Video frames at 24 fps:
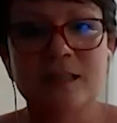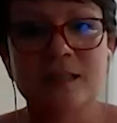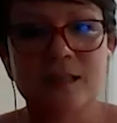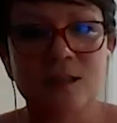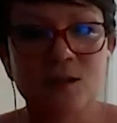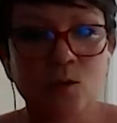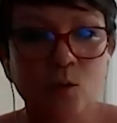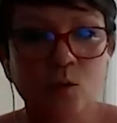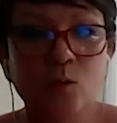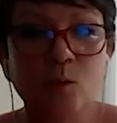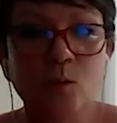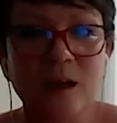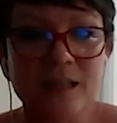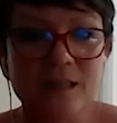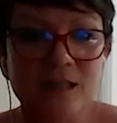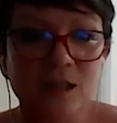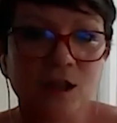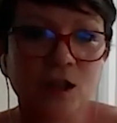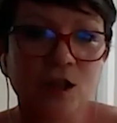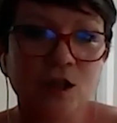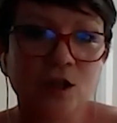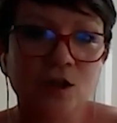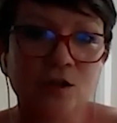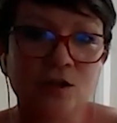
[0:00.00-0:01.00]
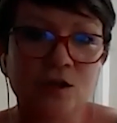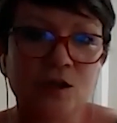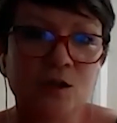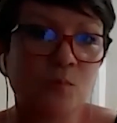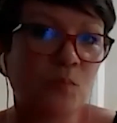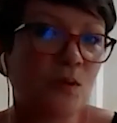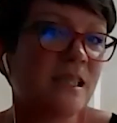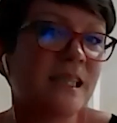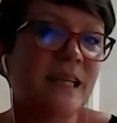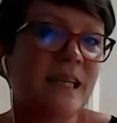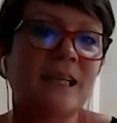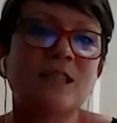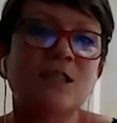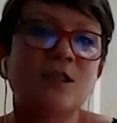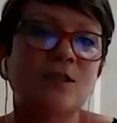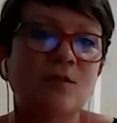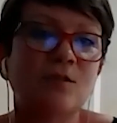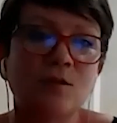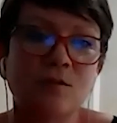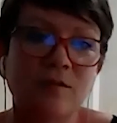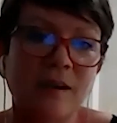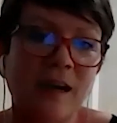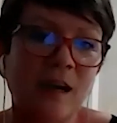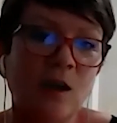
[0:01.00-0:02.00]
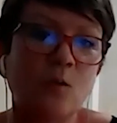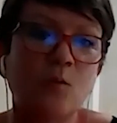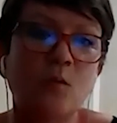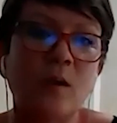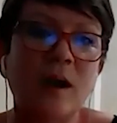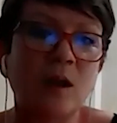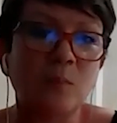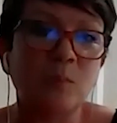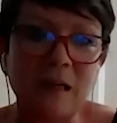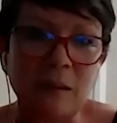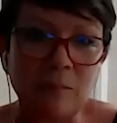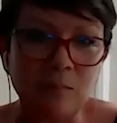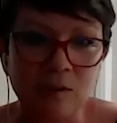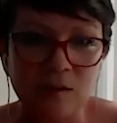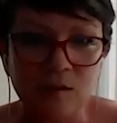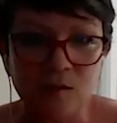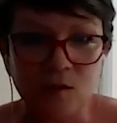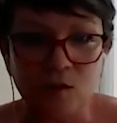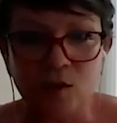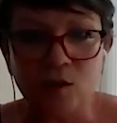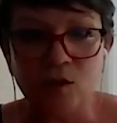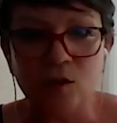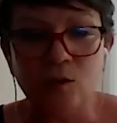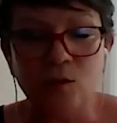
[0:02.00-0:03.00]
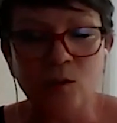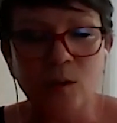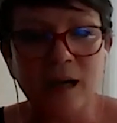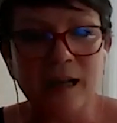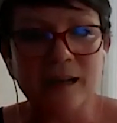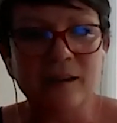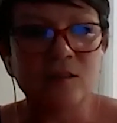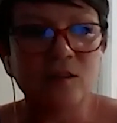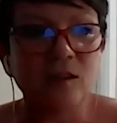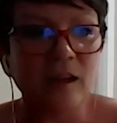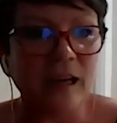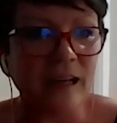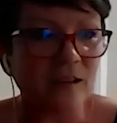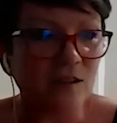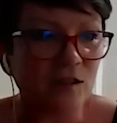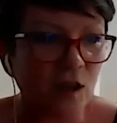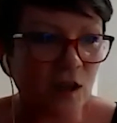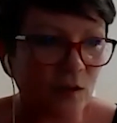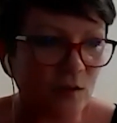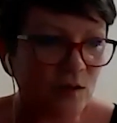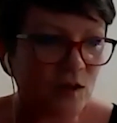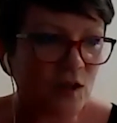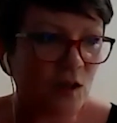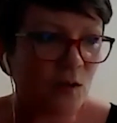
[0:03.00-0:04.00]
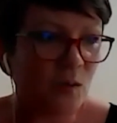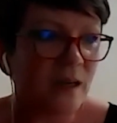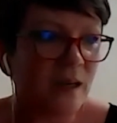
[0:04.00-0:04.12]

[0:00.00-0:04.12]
It's always a huge predictor of how well people do and don't do,